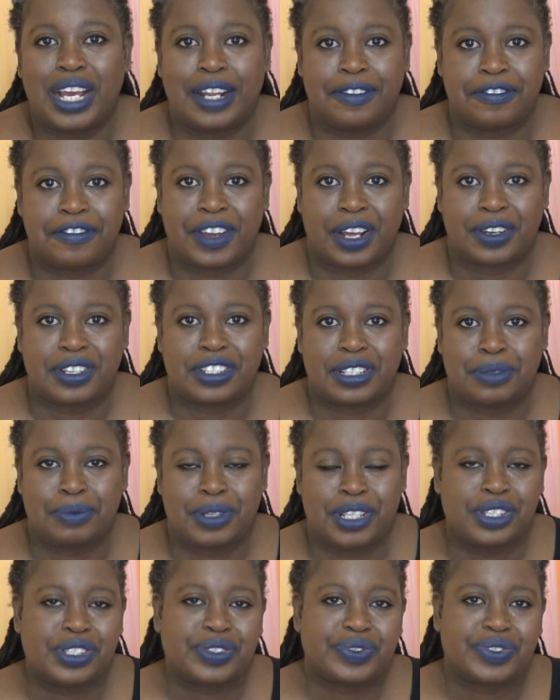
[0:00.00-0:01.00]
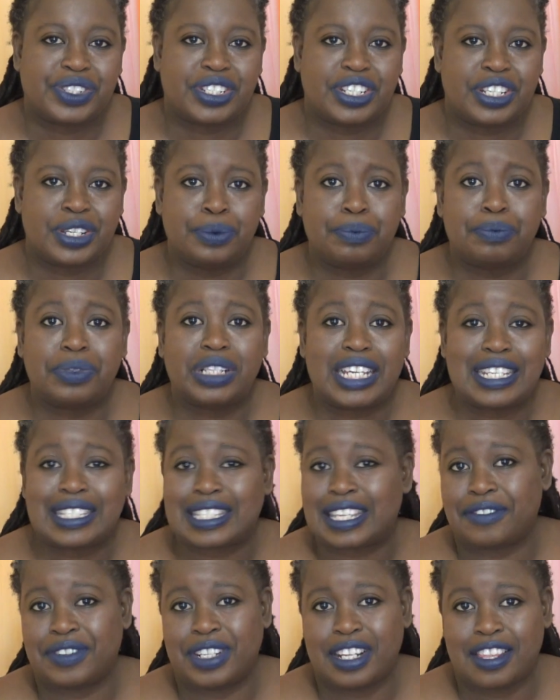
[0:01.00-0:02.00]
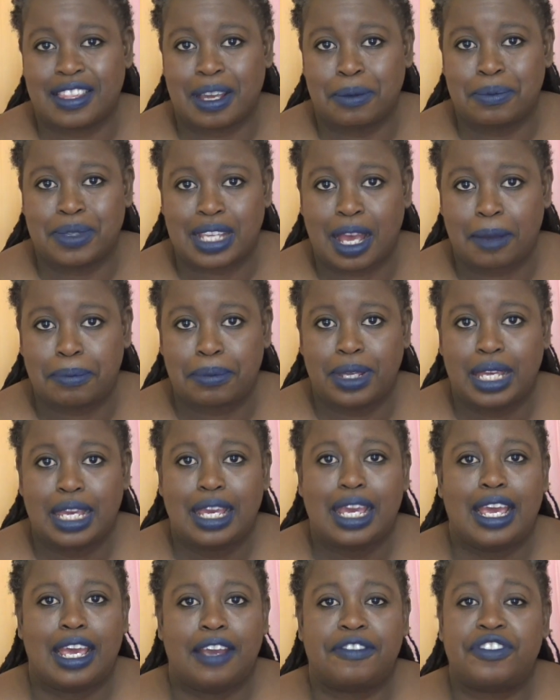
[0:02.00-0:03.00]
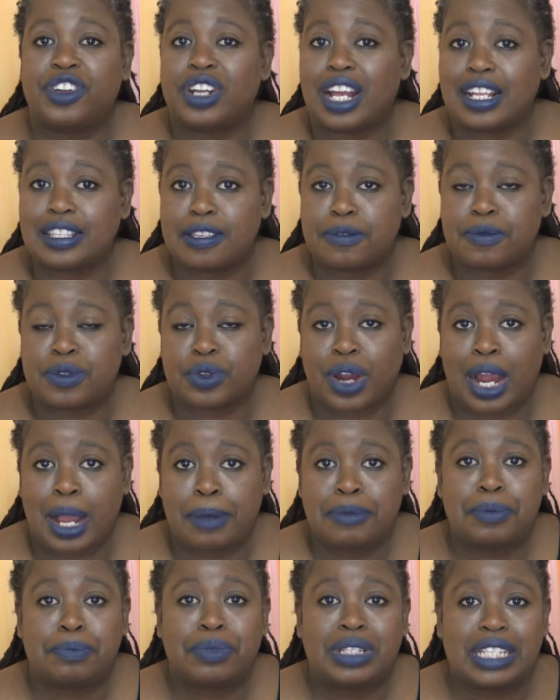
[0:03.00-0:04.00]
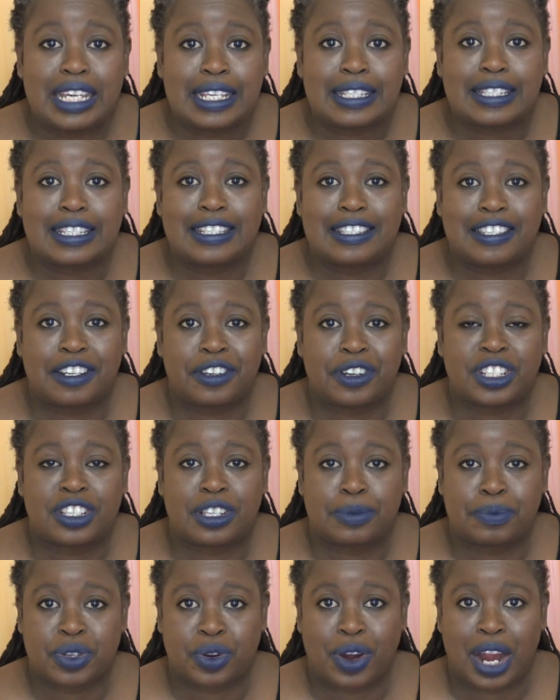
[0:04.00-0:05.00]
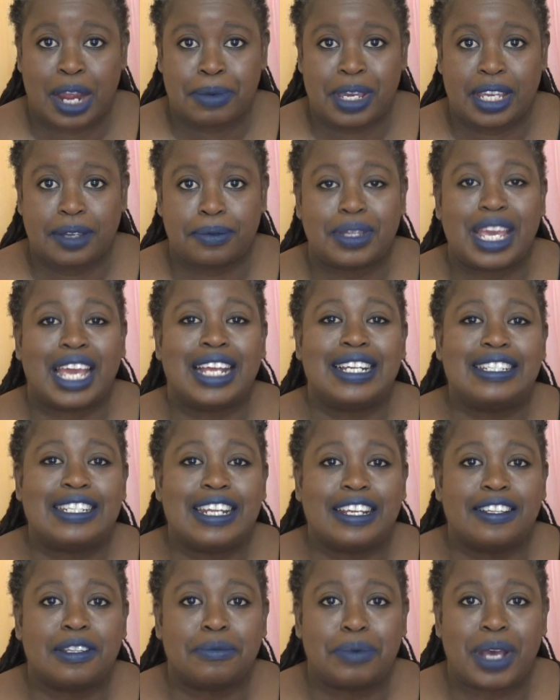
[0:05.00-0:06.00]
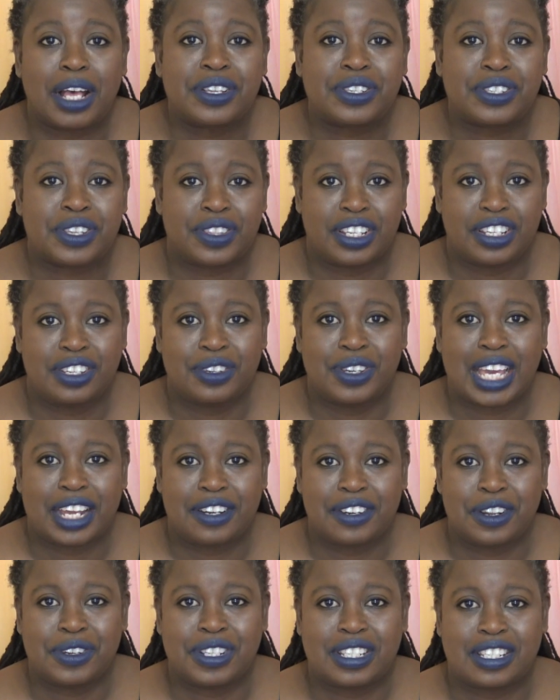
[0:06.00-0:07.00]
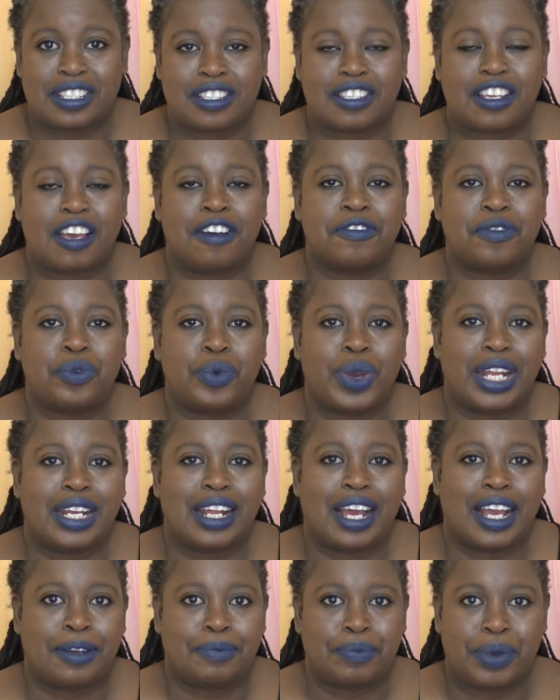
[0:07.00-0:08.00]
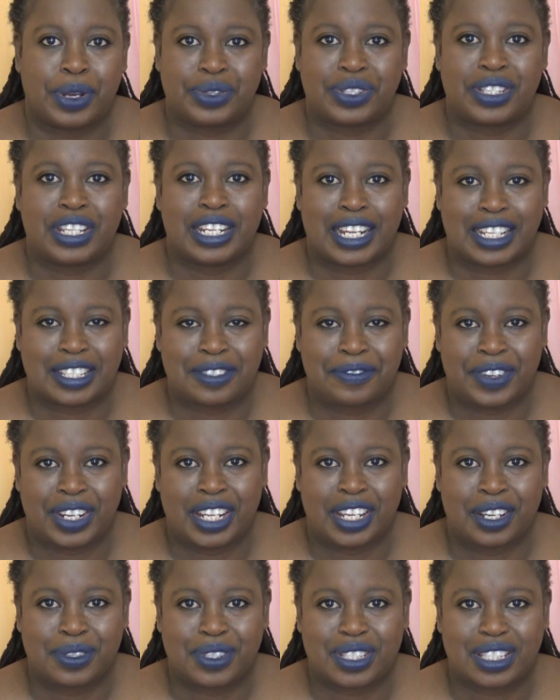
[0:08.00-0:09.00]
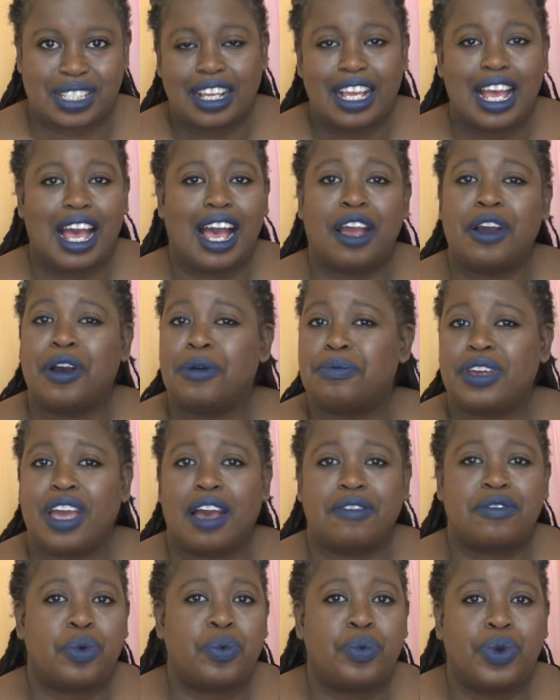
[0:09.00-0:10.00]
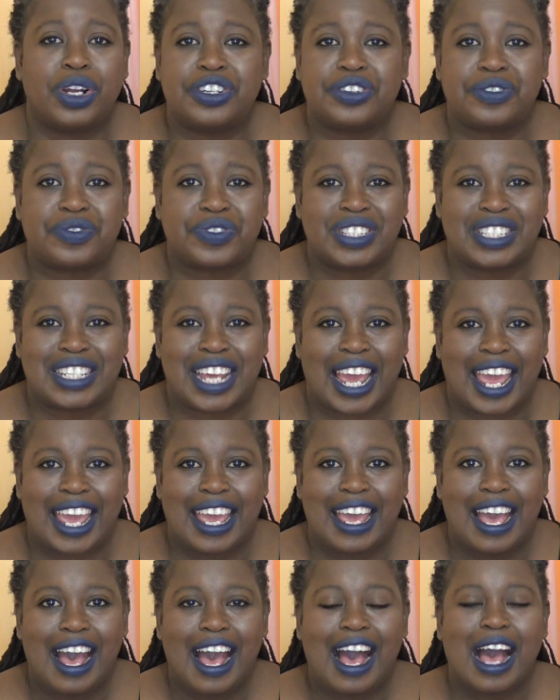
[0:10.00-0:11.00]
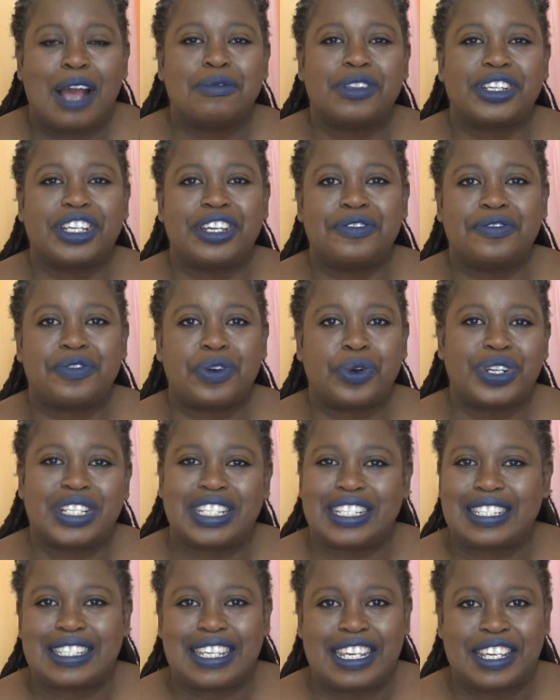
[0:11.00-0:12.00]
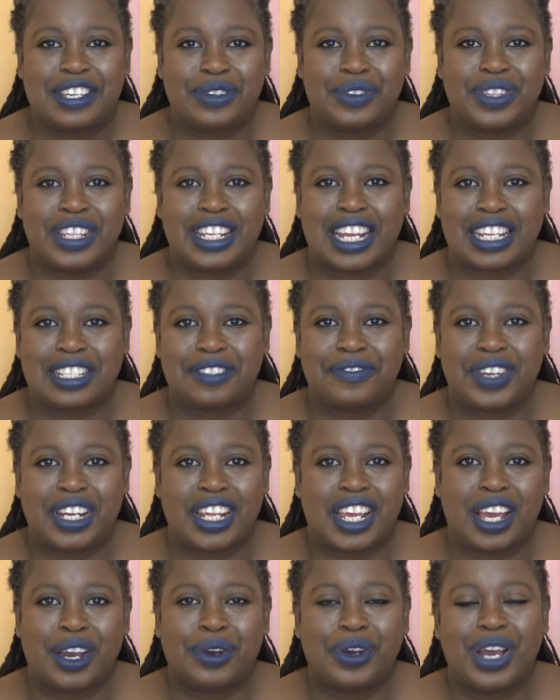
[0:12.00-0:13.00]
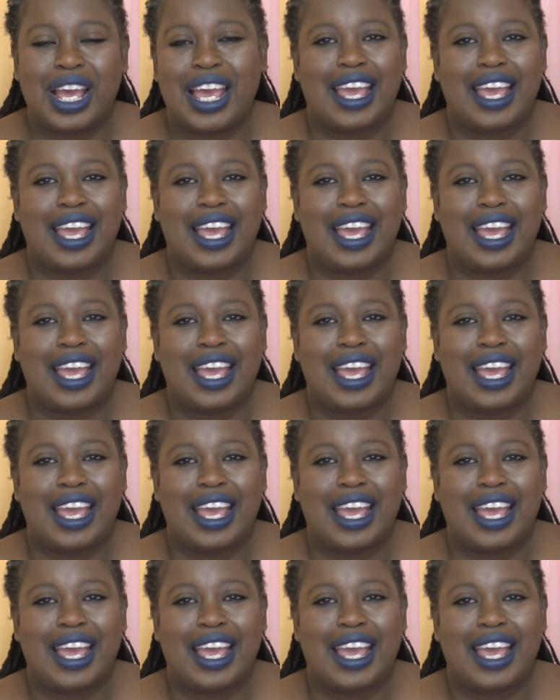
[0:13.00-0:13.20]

and found it to be useful to you, please give it a thumbs up. If you're not subscribed, please consider subscribing and ding the bell so that you get notices of when I post the next videos. I hope you have a wonderful day. I'm looking forward to seeing you in the next video.